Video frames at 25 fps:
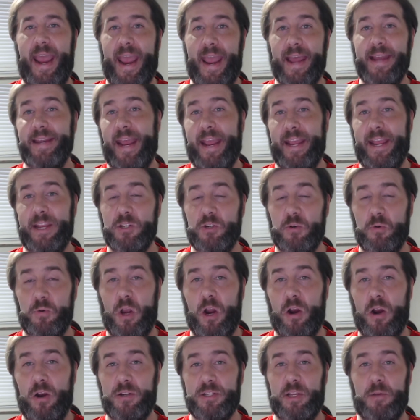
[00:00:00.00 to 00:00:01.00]
and Angel
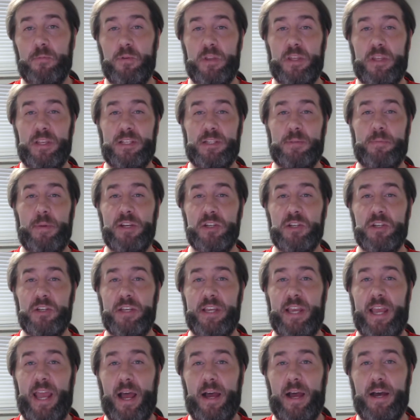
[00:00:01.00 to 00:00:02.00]
Garza, with
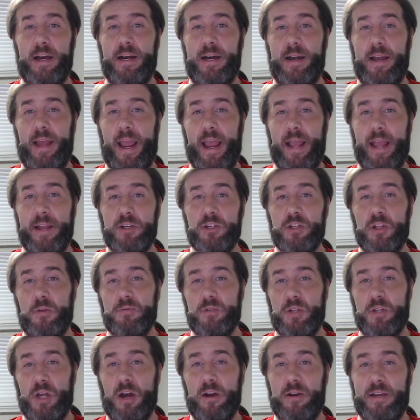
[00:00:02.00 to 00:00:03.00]
especially Angelo
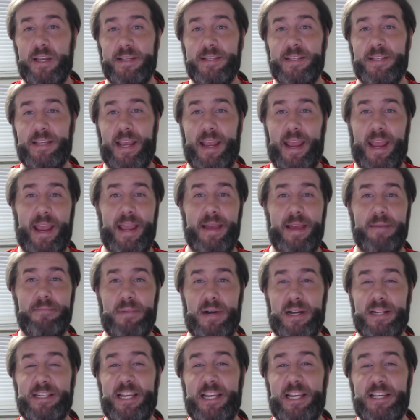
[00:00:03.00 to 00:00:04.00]
Dawkins and
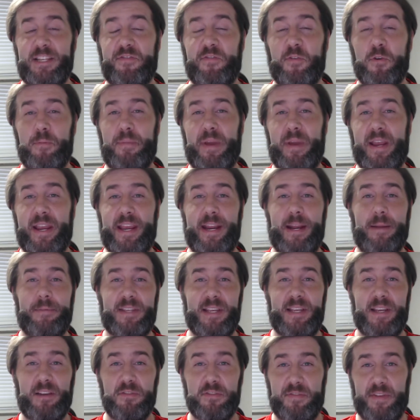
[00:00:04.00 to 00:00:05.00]
Montez Ford picking up
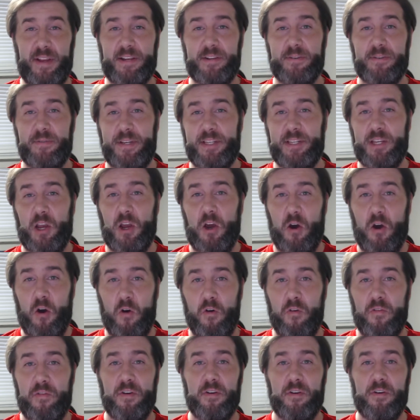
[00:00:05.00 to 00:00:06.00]
singles victories
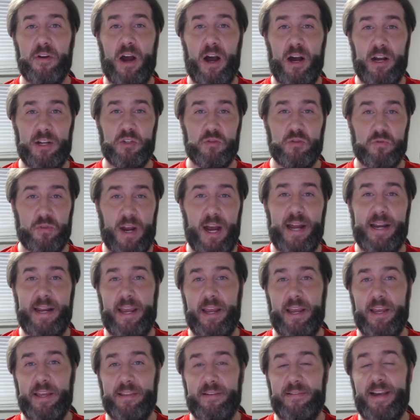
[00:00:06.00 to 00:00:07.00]
over
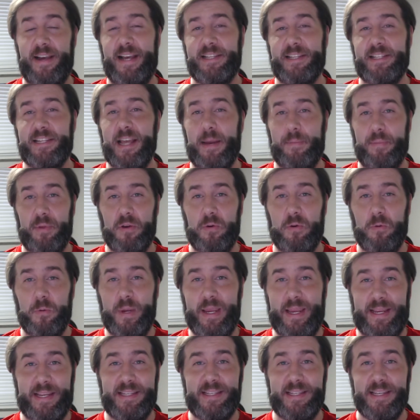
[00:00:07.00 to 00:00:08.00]
Andrade in the last couple of
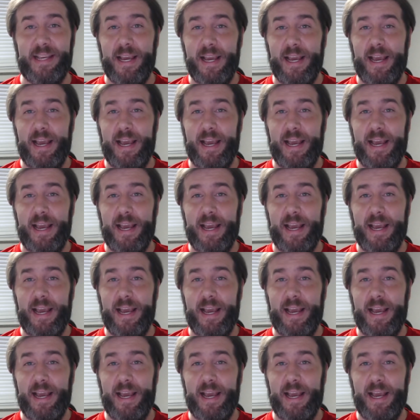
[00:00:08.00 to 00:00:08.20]
weeks.